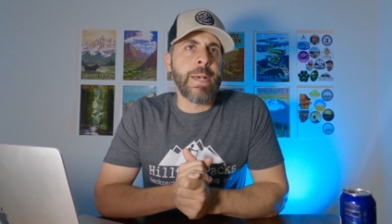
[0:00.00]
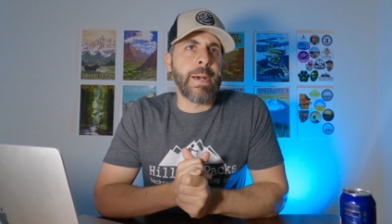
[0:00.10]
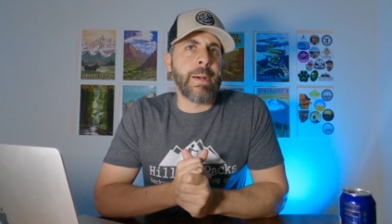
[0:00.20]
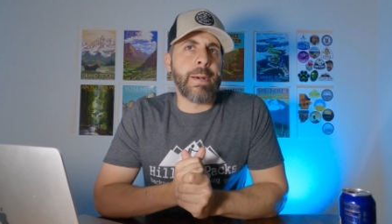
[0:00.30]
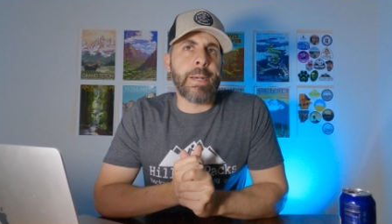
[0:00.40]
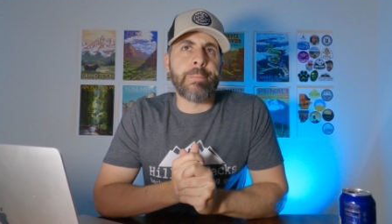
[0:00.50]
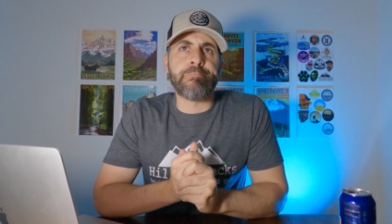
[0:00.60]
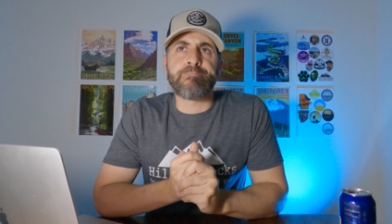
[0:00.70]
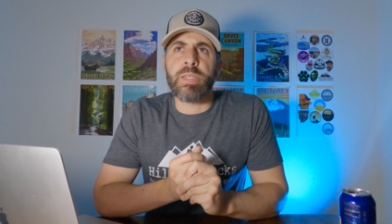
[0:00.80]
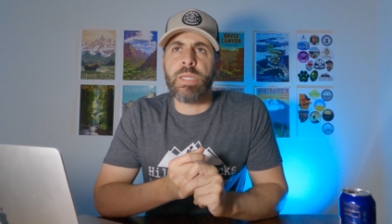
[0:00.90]

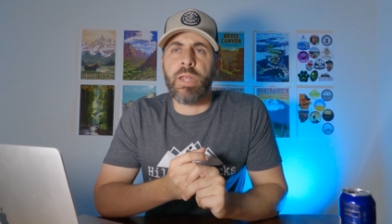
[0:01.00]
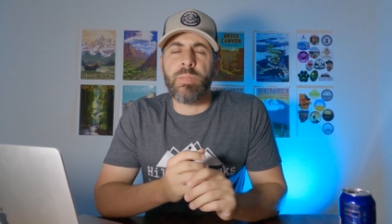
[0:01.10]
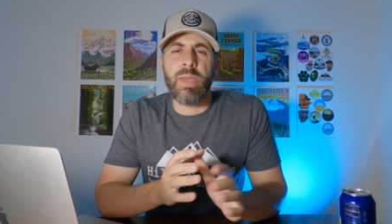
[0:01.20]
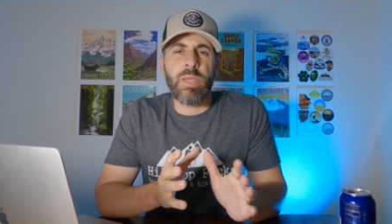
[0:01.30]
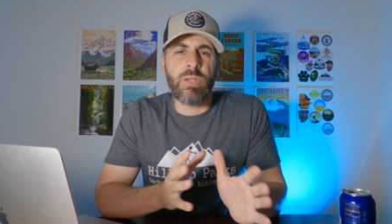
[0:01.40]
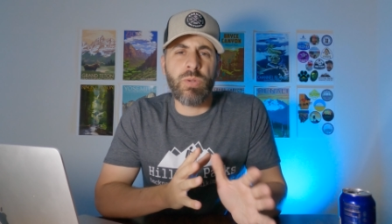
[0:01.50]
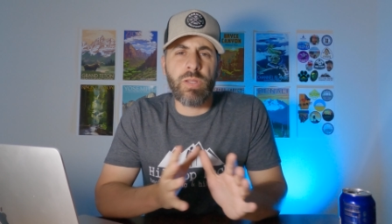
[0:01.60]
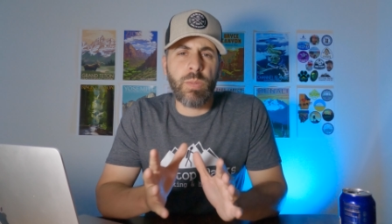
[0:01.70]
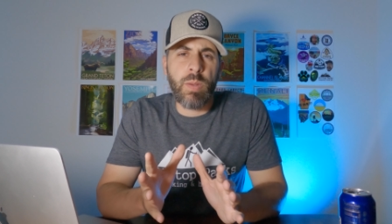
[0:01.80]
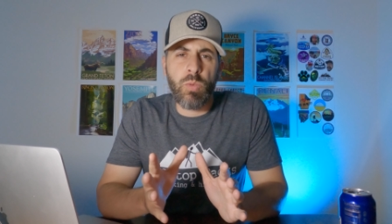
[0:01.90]
maybe you do a
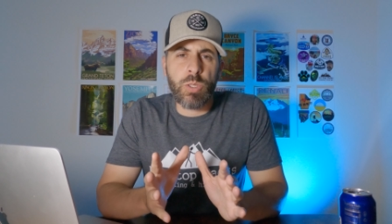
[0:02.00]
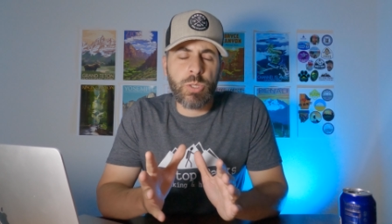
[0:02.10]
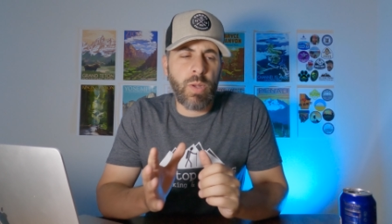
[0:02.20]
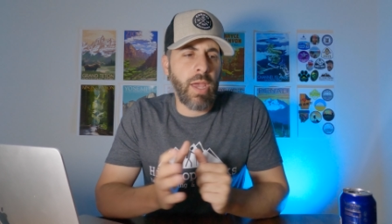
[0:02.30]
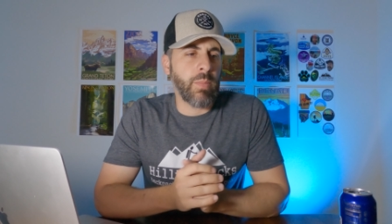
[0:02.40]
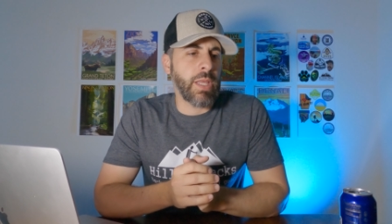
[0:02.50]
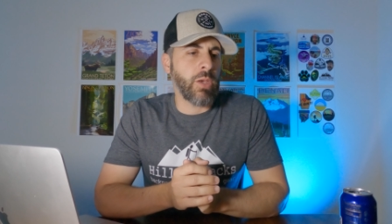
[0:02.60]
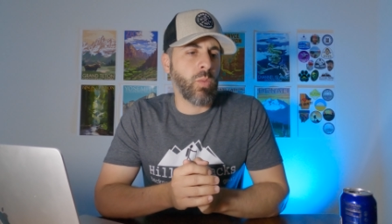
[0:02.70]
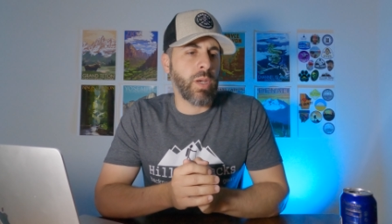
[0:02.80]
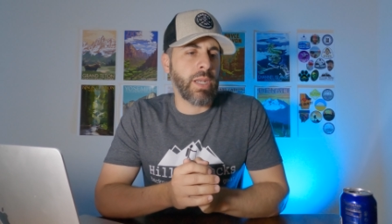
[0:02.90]
little bit more scrambling
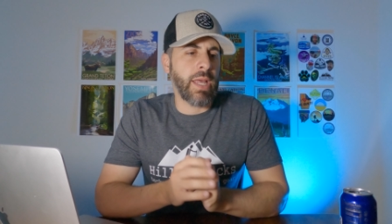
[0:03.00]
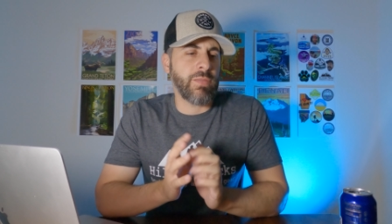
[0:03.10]
and whatnot.